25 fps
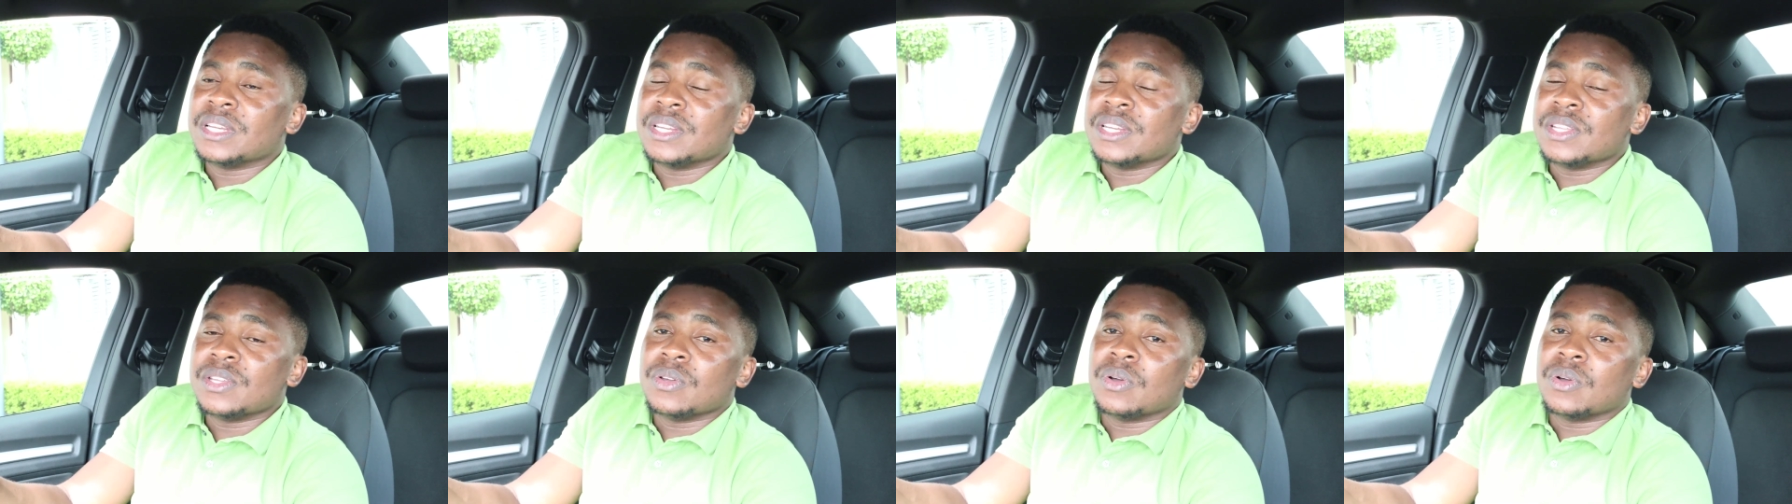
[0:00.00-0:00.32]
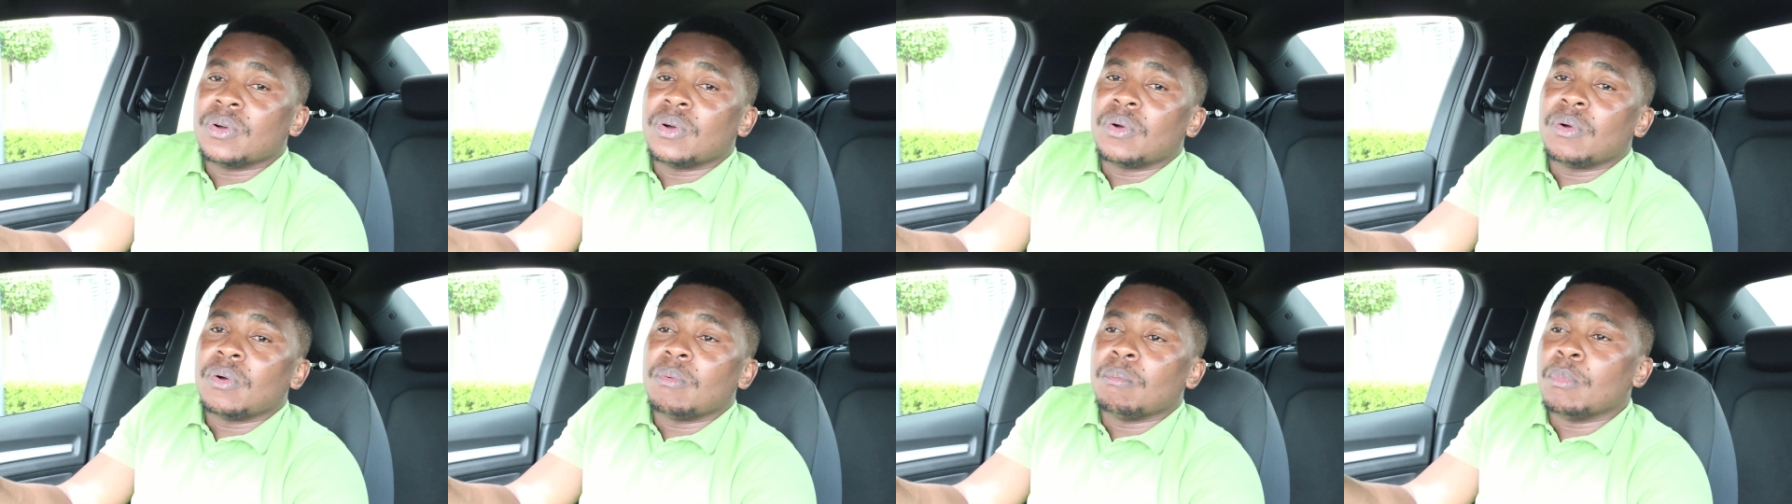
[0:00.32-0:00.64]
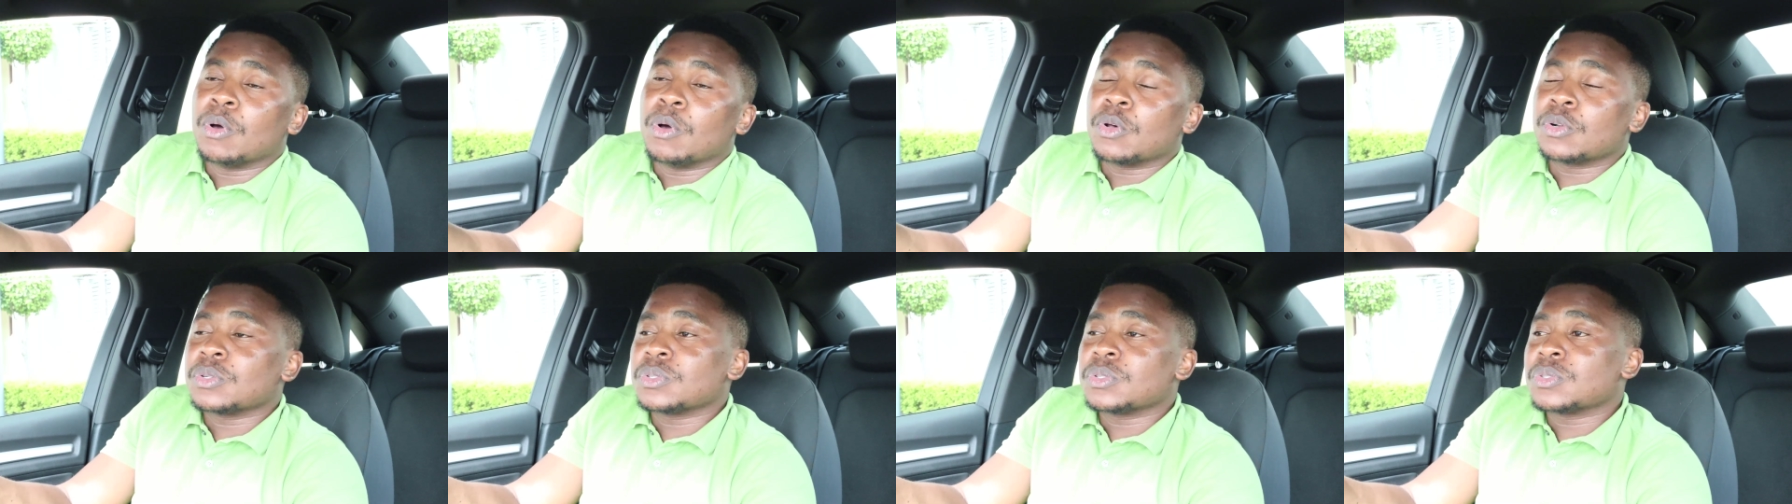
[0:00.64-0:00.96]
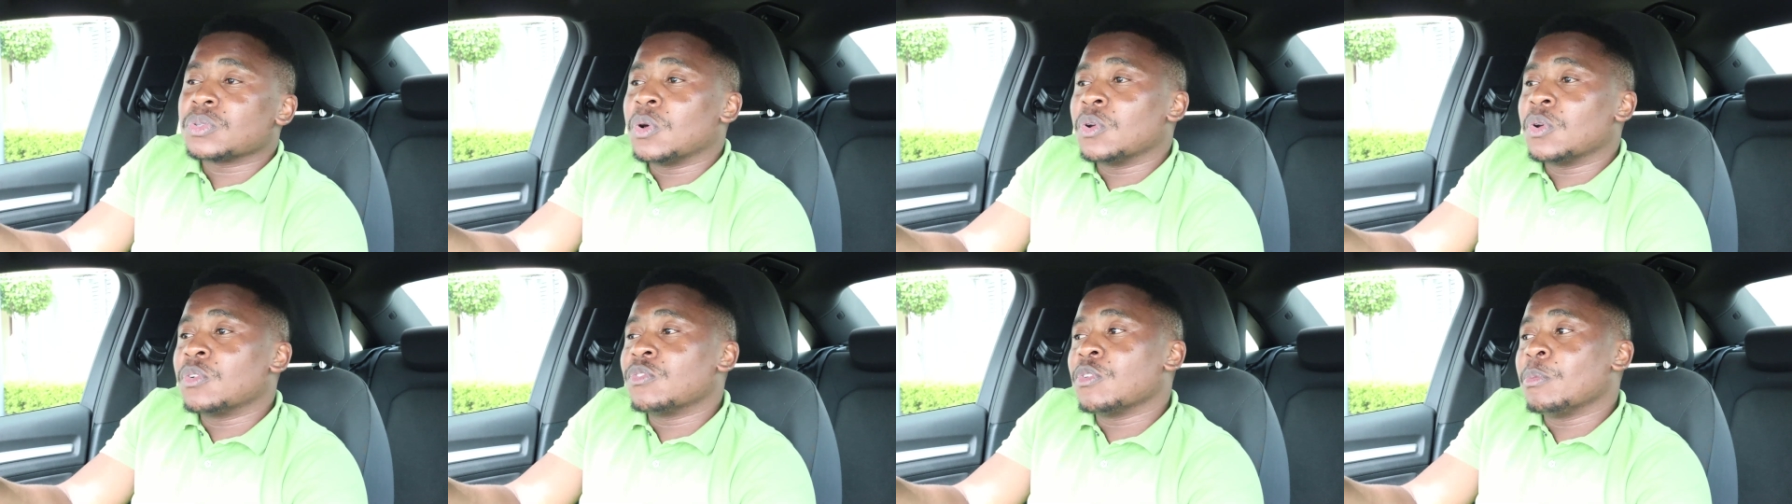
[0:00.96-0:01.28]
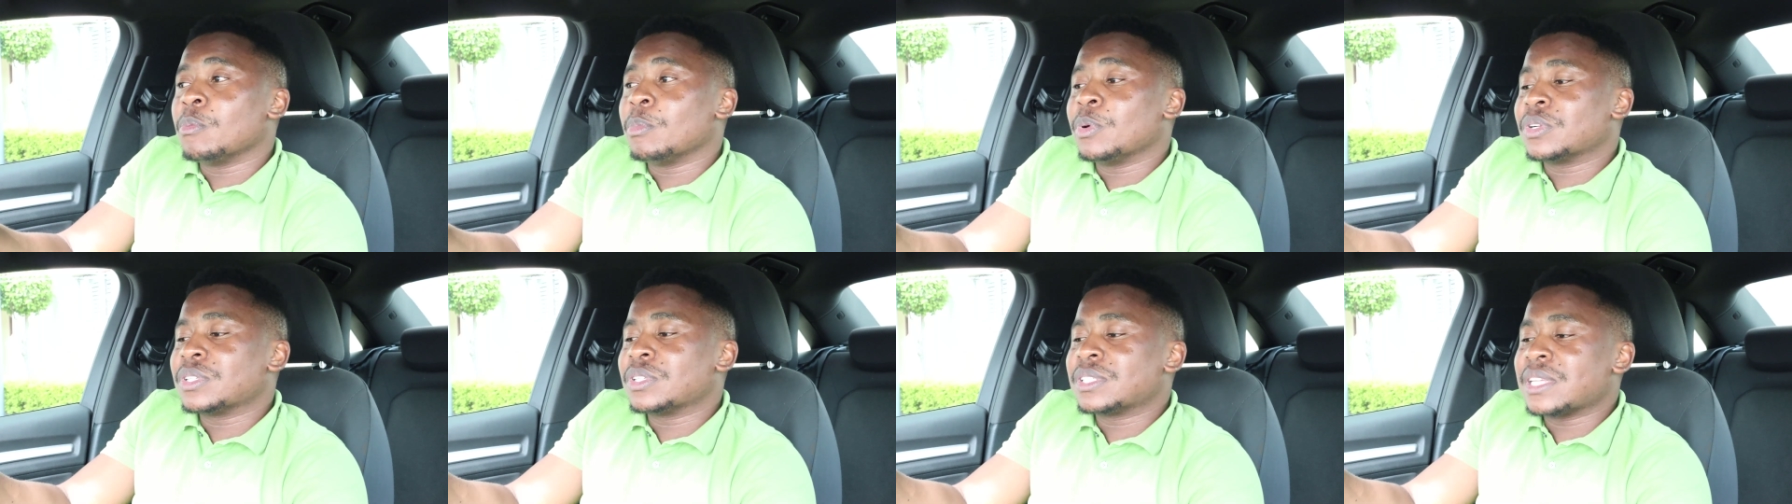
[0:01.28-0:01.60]
NIO models,
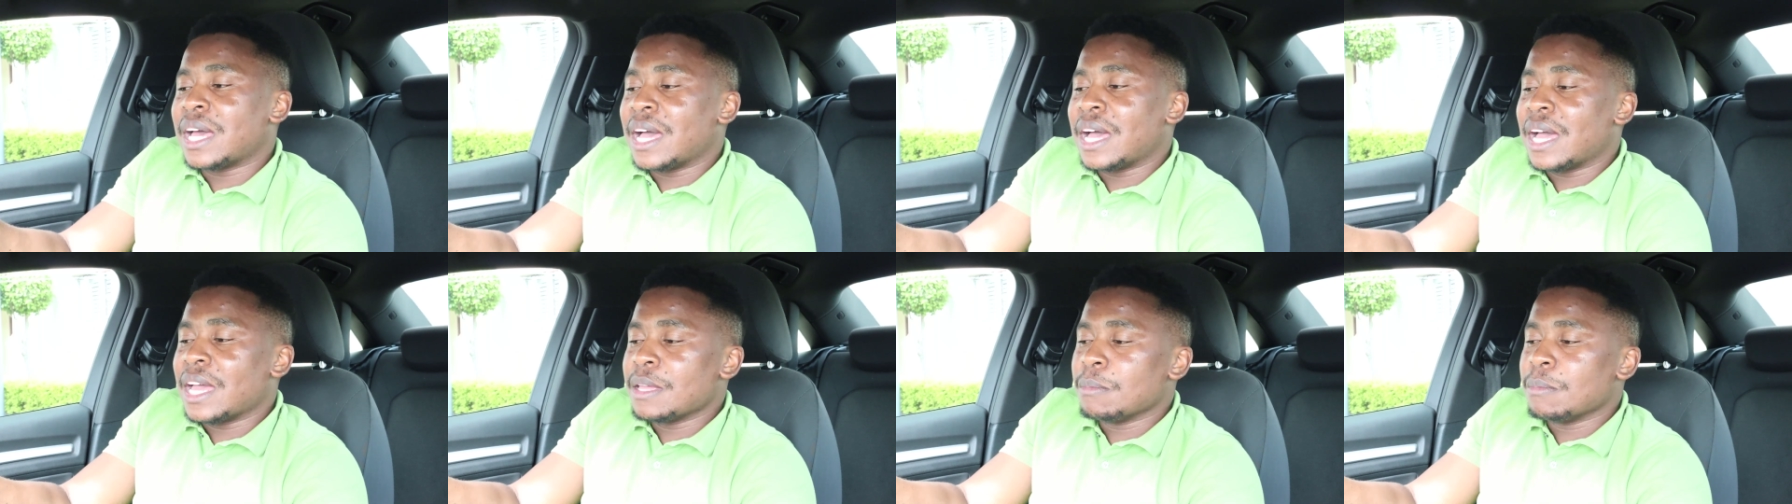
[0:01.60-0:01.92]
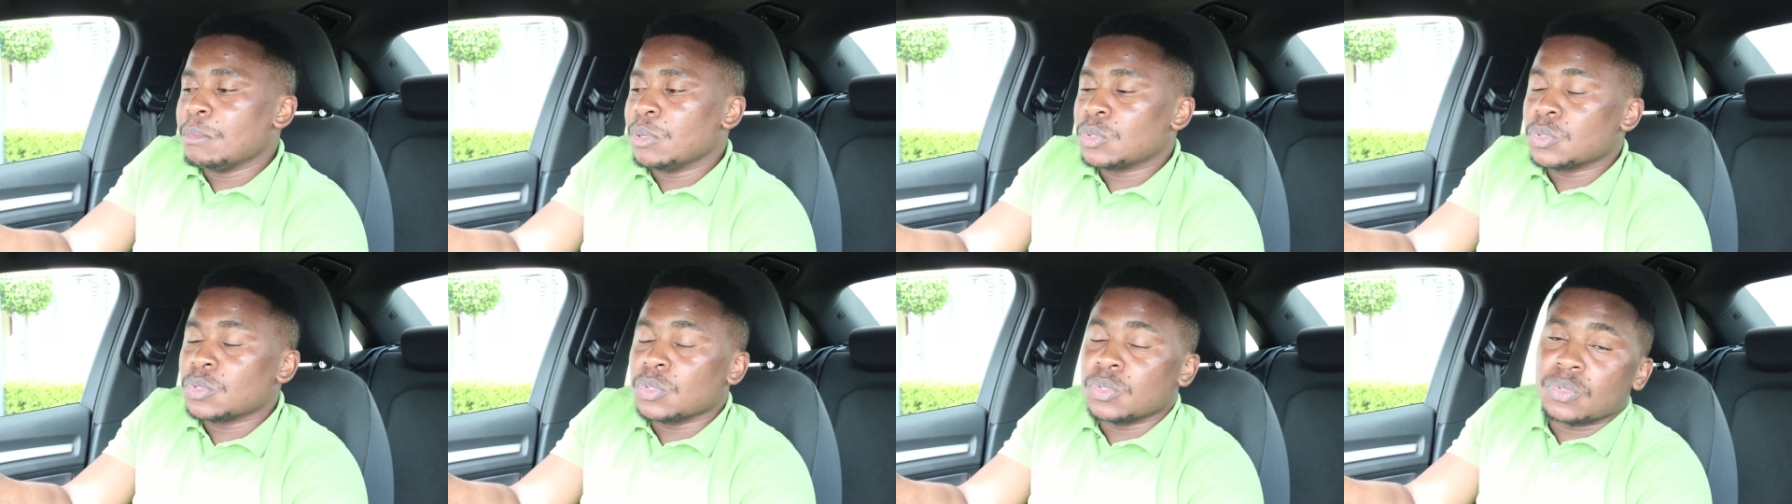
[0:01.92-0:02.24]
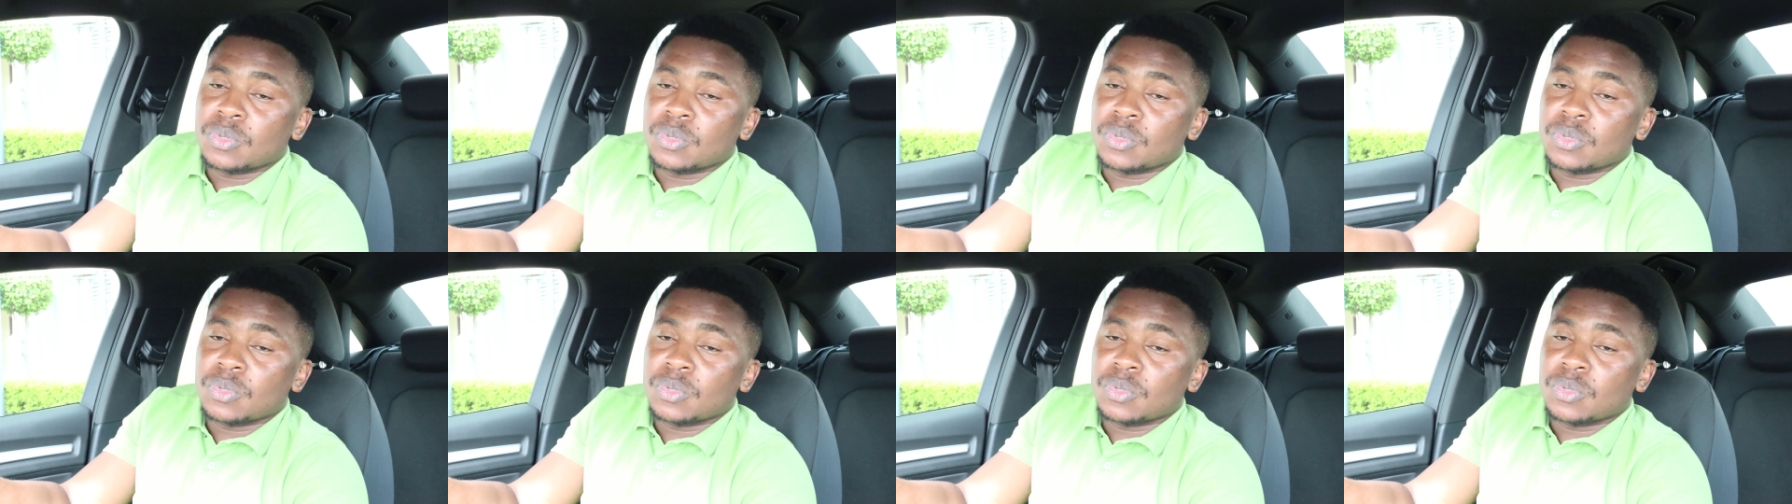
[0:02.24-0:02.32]
Onvo models are able to